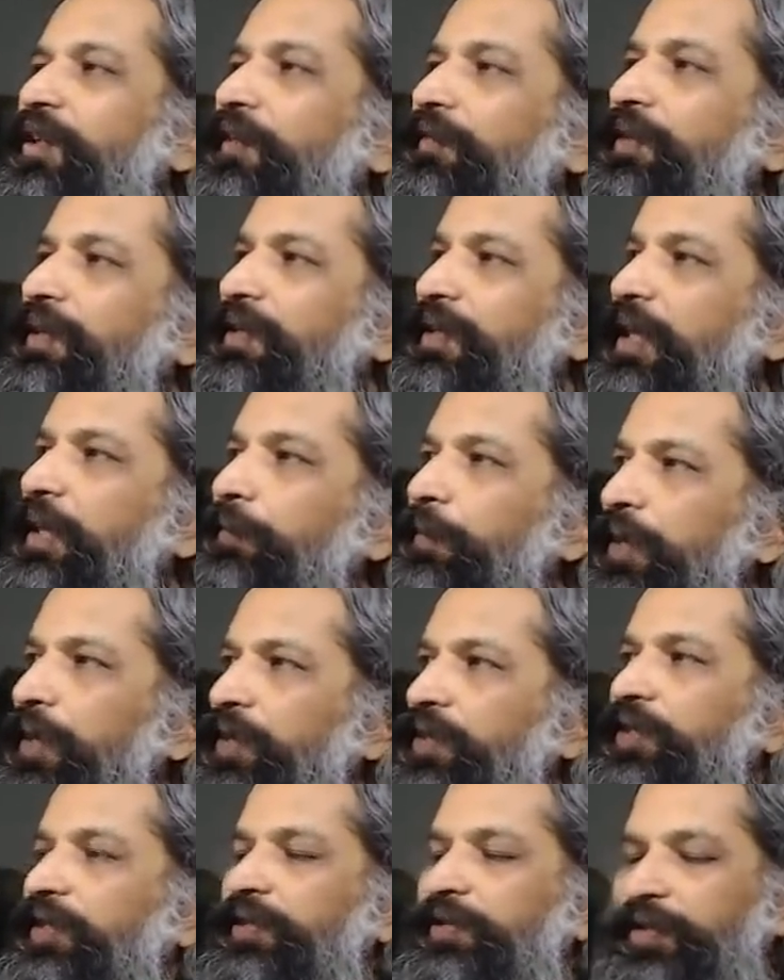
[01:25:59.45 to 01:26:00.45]
of this
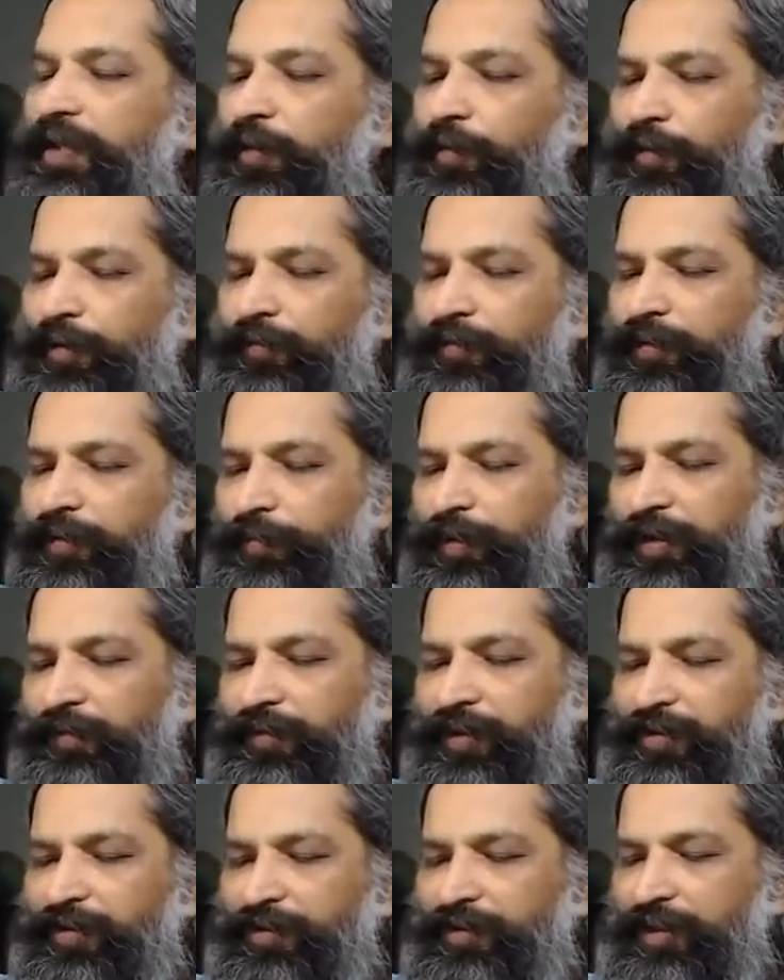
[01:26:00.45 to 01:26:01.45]
emergence out of the
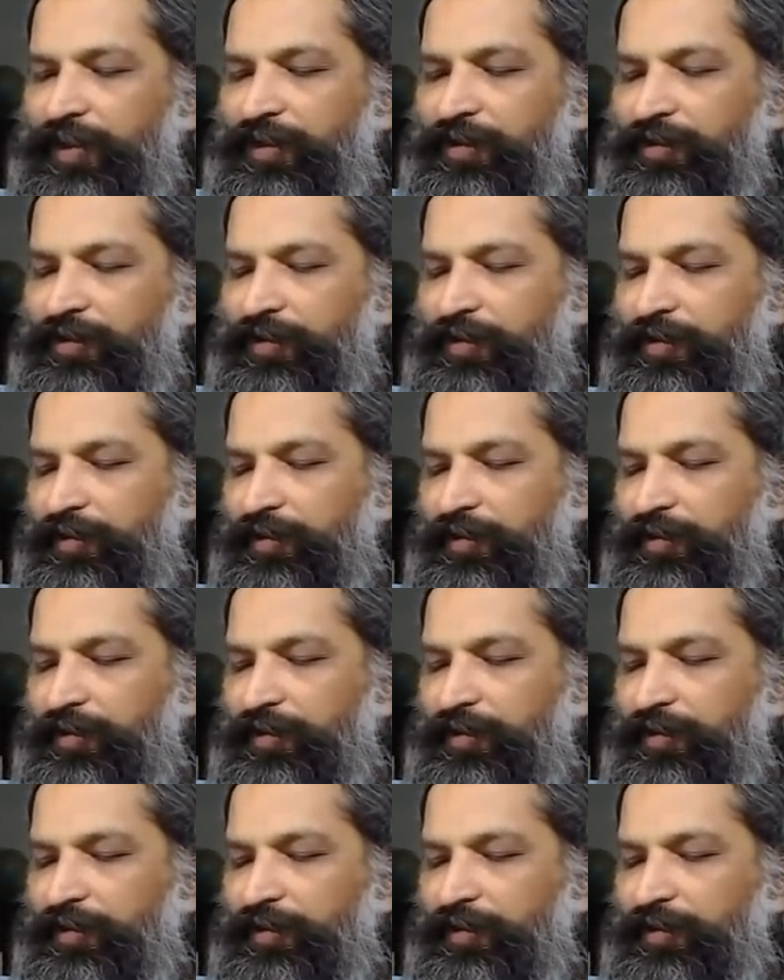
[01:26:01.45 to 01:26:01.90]
previous state.